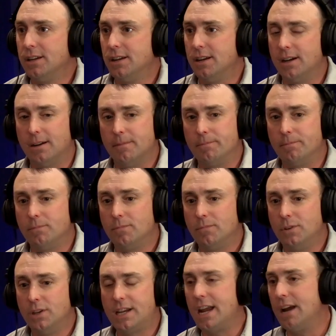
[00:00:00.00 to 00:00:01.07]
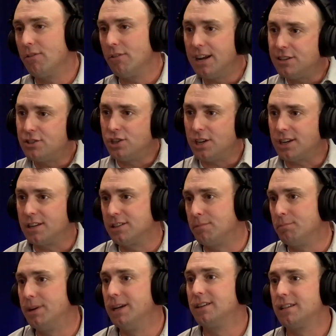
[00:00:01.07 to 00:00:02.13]
You can't raise chickens
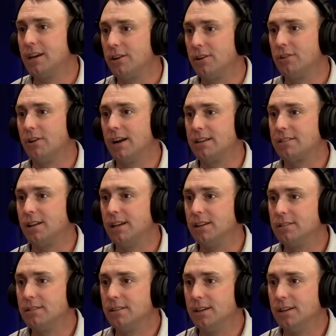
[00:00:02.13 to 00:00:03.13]
and pigs out on grassland,